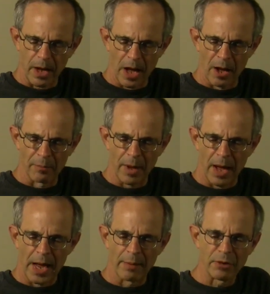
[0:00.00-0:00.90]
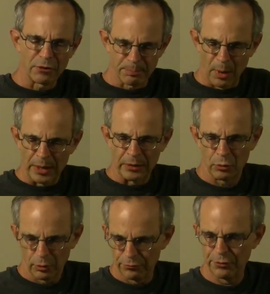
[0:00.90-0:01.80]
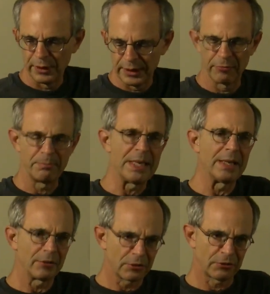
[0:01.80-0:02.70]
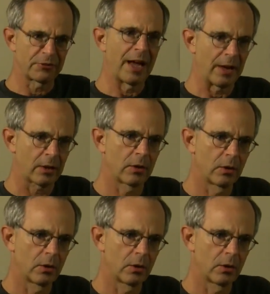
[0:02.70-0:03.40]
I am responding to a feeling of being stuck